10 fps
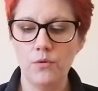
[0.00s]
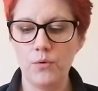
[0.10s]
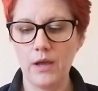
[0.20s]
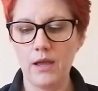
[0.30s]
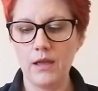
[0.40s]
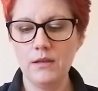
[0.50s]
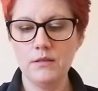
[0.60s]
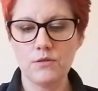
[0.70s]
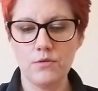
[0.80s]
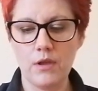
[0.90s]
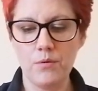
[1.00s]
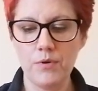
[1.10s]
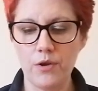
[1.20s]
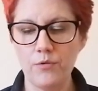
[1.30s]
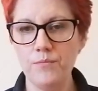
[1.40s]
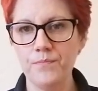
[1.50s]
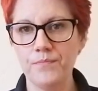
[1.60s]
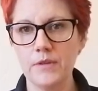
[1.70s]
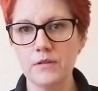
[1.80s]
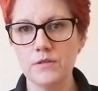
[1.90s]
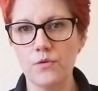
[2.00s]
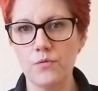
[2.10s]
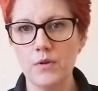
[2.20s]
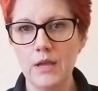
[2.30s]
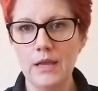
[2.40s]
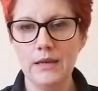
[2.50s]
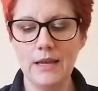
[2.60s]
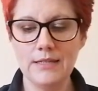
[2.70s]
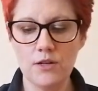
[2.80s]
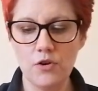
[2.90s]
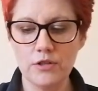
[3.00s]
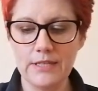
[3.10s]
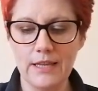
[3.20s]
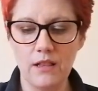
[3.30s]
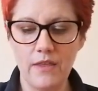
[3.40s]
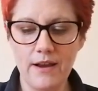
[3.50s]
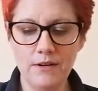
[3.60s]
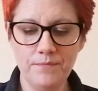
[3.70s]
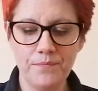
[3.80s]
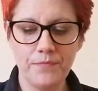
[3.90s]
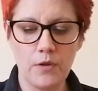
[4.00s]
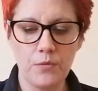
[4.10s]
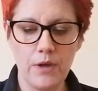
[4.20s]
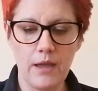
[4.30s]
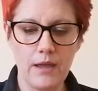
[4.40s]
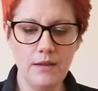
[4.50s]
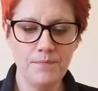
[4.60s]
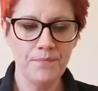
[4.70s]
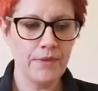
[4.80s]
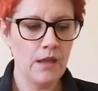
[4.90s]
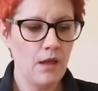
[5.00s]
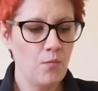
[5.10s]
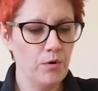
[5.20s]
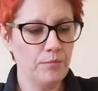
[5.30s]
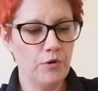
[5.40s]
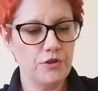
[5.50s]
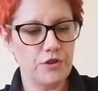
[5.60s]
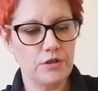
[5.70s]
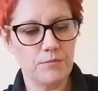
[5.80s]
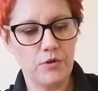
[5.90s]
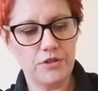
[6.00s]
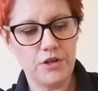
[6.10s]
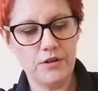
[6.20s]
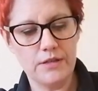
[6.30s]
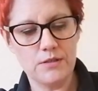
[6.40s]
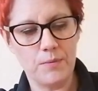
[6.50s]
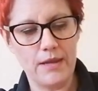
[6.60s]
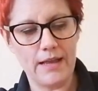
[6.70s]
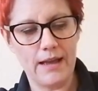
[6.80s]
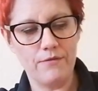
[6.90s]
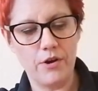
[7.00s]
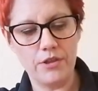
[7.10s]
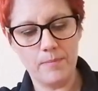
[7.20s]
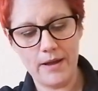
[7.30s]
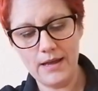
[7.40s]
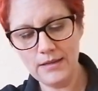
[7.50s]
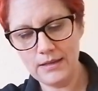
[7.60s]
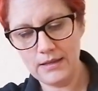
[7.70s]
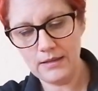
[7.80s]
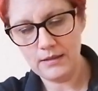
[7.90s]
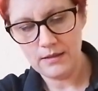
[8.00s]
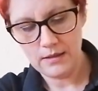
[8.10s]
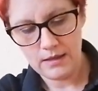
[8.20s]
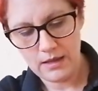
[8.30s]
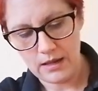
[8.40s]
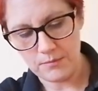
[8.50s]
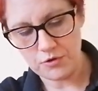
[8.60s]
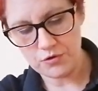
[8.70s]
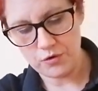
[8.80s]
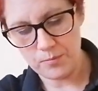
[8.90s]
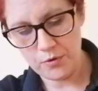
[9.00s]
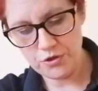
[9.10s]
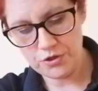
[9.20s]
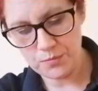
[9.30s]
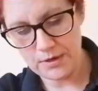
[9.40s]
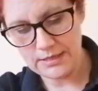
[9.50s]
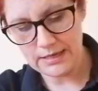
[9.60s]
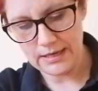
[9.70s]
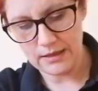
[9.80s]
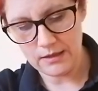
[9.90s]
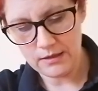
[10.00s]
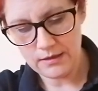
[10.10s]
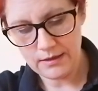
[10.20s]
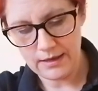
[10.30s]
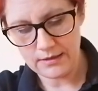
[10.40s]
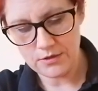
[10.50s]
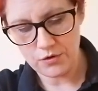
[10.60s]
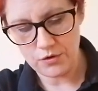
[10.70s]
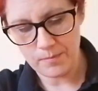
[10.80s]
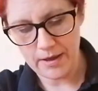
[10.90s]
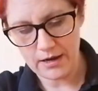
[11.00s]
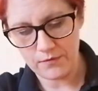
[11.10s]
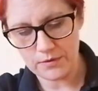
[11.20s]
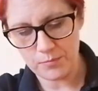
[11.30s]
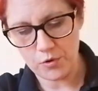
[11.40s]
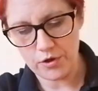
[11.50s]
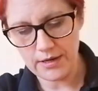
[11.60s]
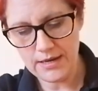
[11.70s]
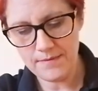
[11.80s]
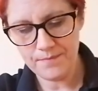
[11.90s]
Okay, so there we go. So nice long tail there. Okay, what I'm going to do is I'm going to turn this wee guy round the back, and I'm just going to push his wee tail into the back of his body.